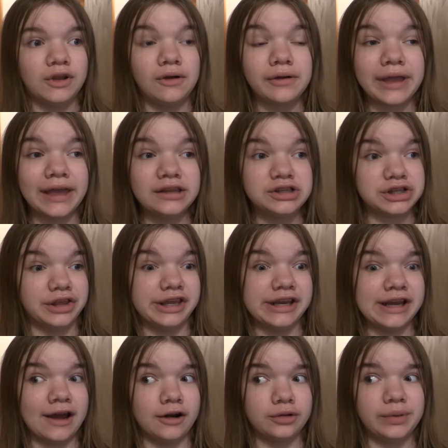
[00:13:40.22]
Okay, Jillian,
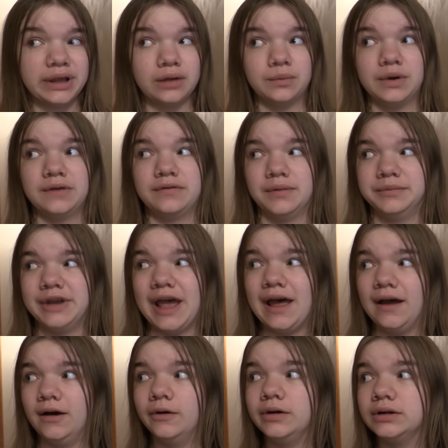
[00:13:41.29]
how do we get rid of them
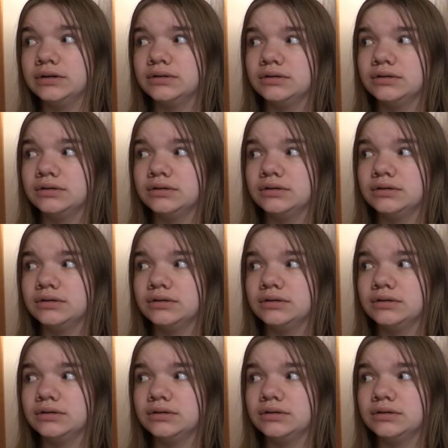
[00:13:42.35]
now?